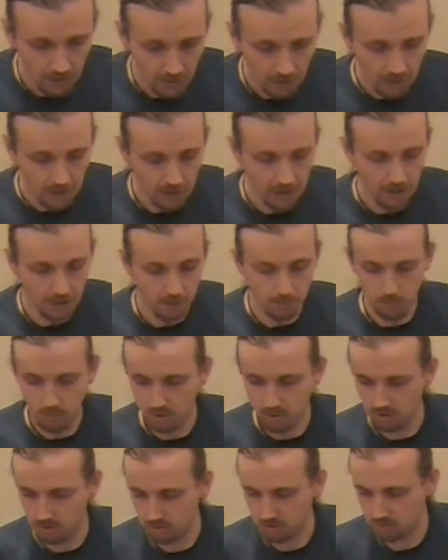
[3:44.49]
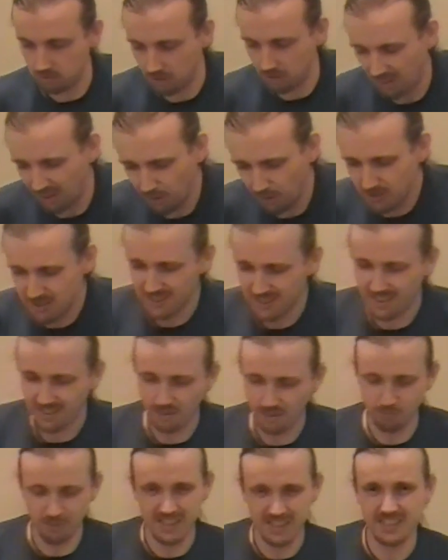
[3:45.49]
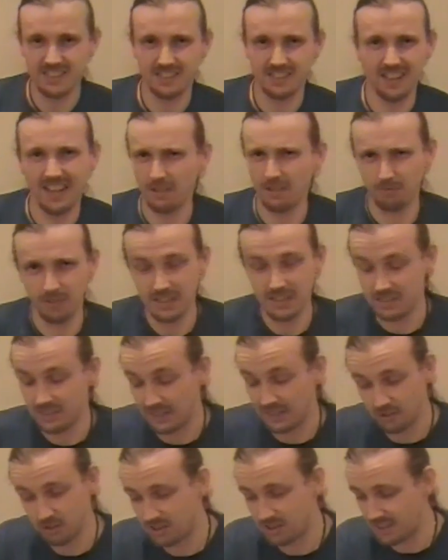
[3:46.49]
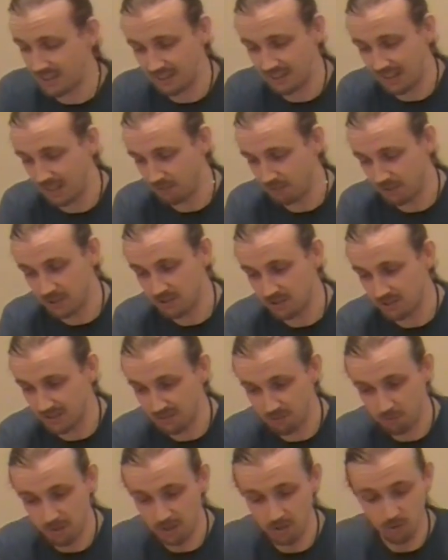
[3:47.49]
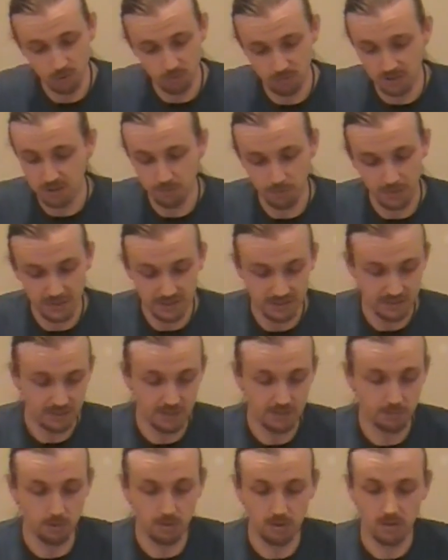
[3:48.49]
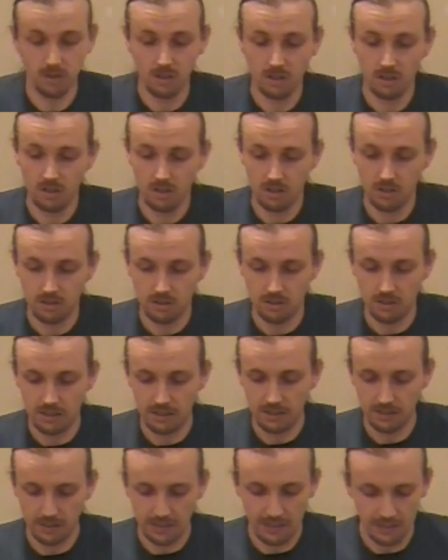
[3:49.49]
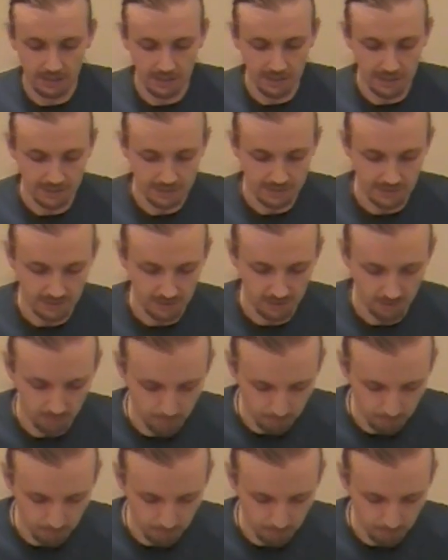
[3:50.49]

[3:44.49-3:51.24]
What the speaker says: I always say risk like risk. I just say like risk because everybody knows risk basically, but you get the idea.